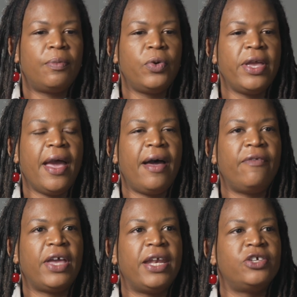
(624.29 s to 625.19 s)
We
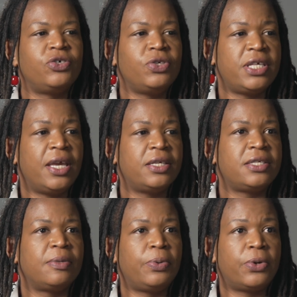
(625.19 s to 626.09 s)
have, and as you said,
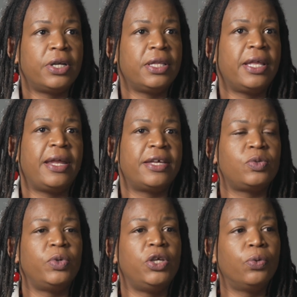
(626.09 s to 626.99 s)
it's important that
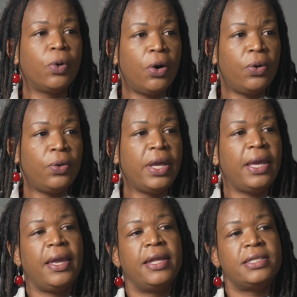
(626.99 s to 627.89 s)
as we grow
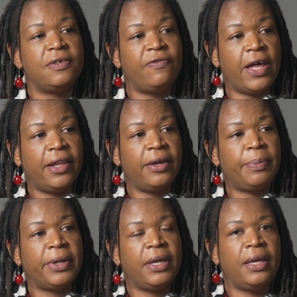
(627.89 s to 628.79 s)
and
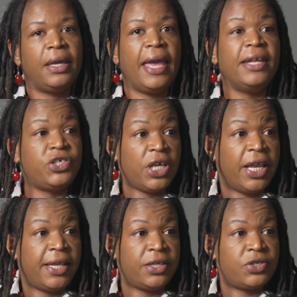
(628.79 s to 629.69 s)
develop and
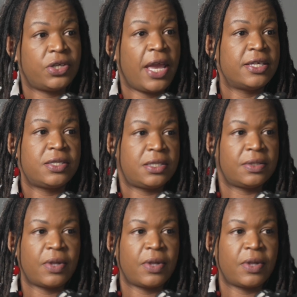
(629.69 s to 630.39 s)
change, as